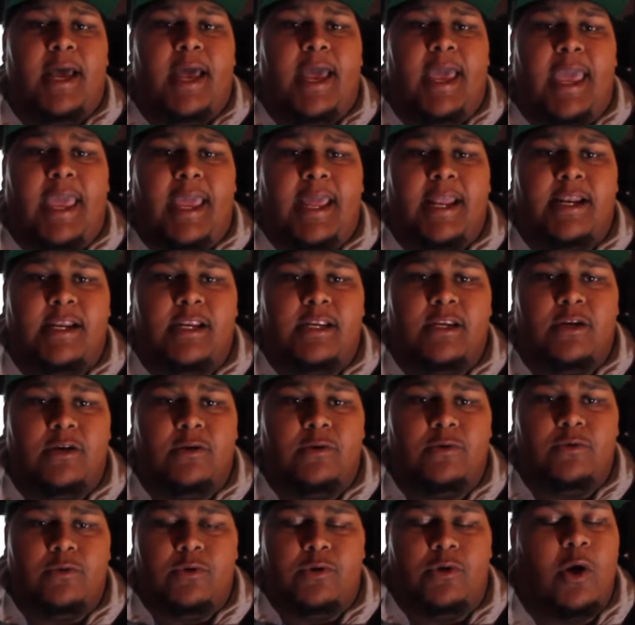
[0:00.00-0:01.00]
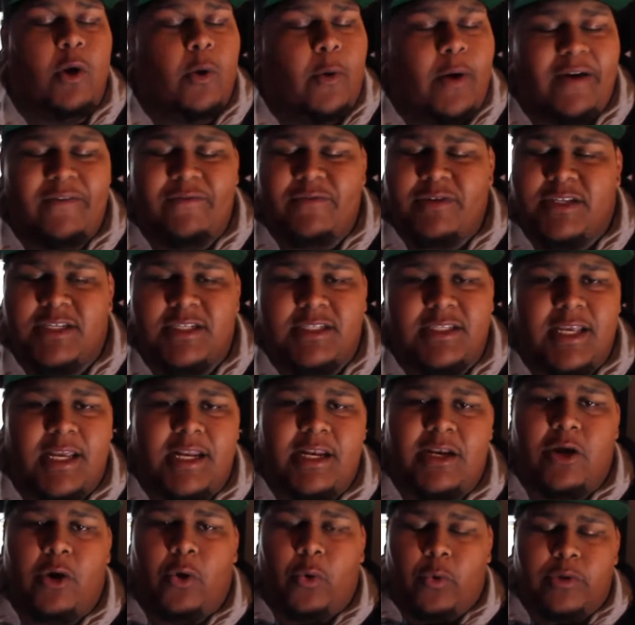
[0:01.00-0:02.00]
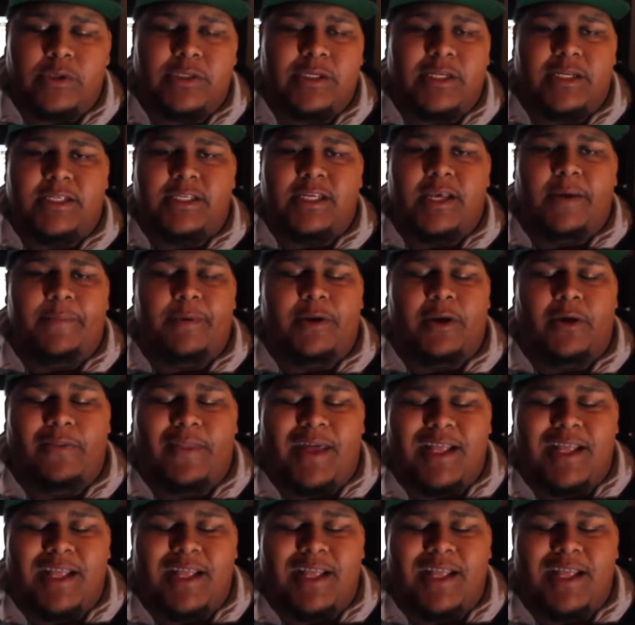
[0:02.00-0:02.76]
And, you know, ever since then, no one's going to tell me no.